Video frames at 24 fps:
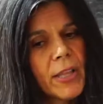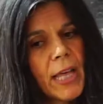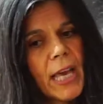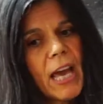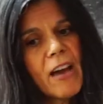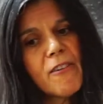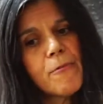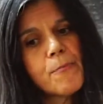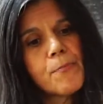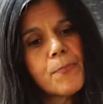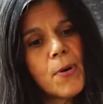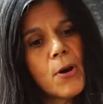where
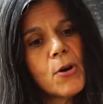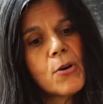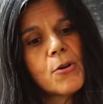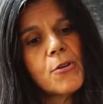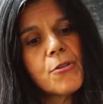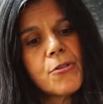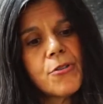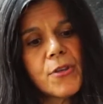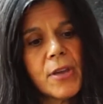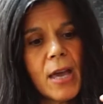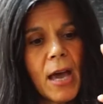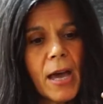they have
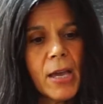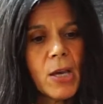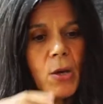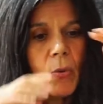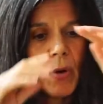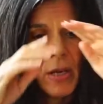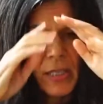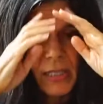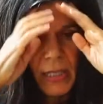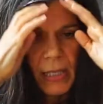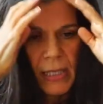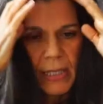both the
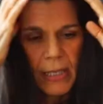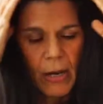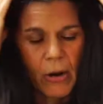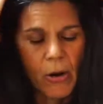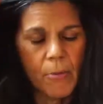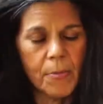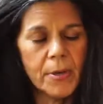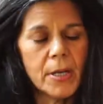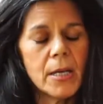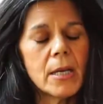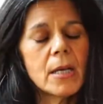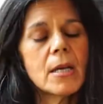ayahuasca
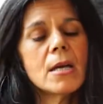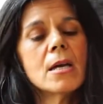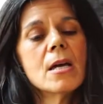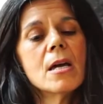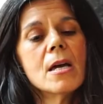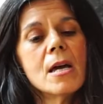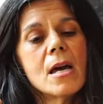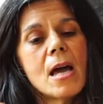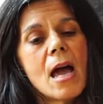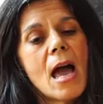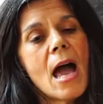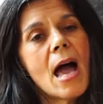ceremony
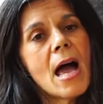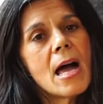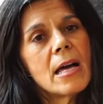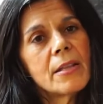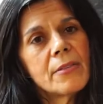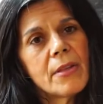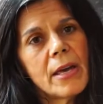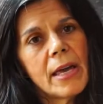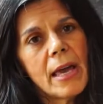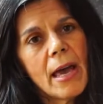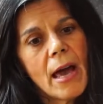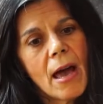
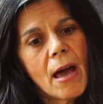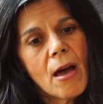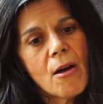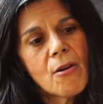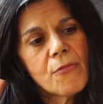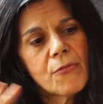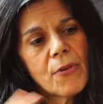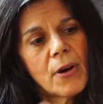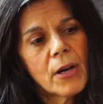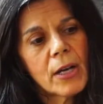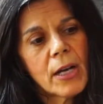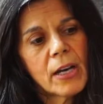and they
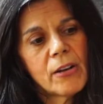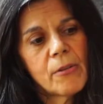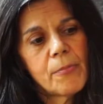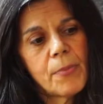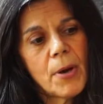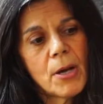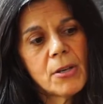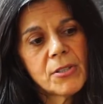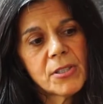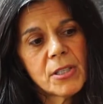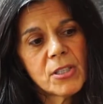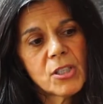have a kind
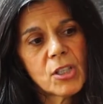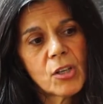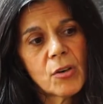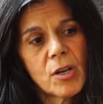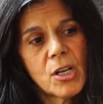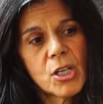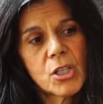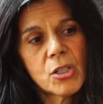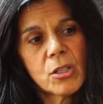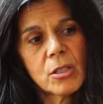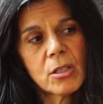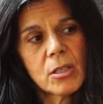of
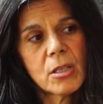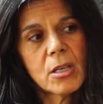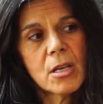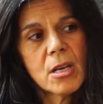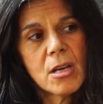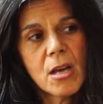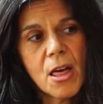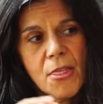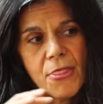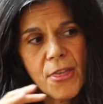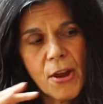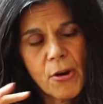post-integration
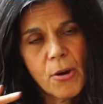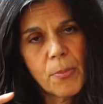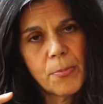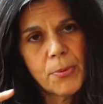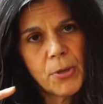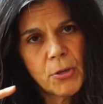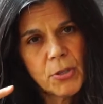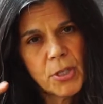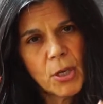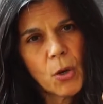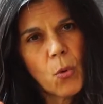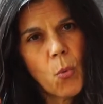
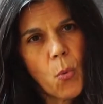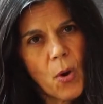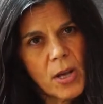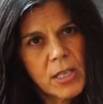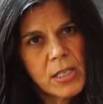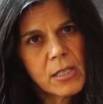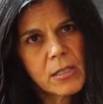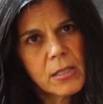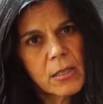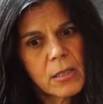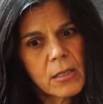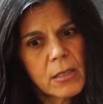therapeutic
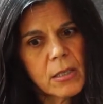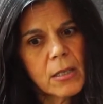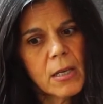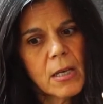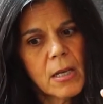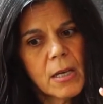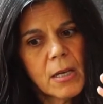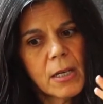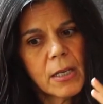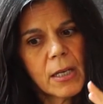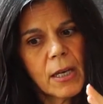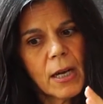
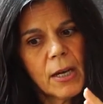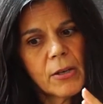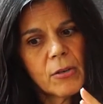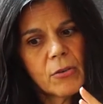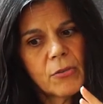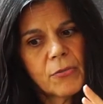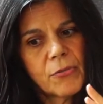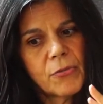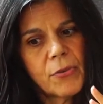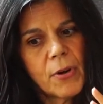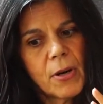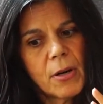Western
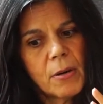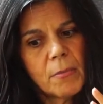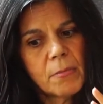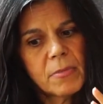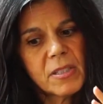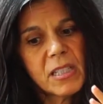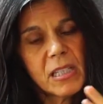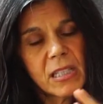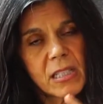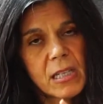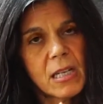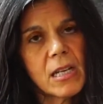kind of
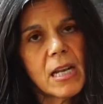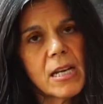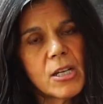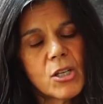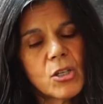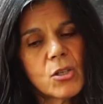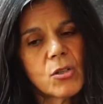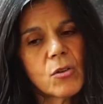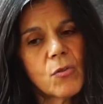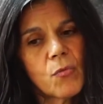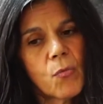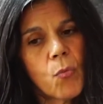
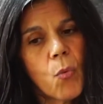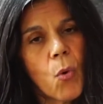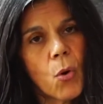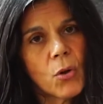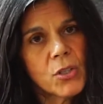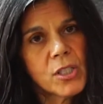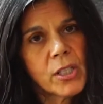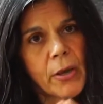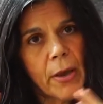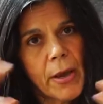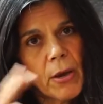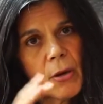distillation of
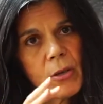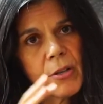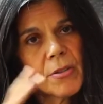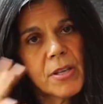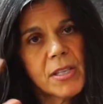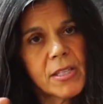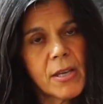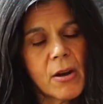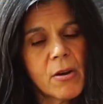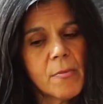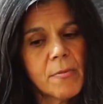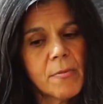what's going on in the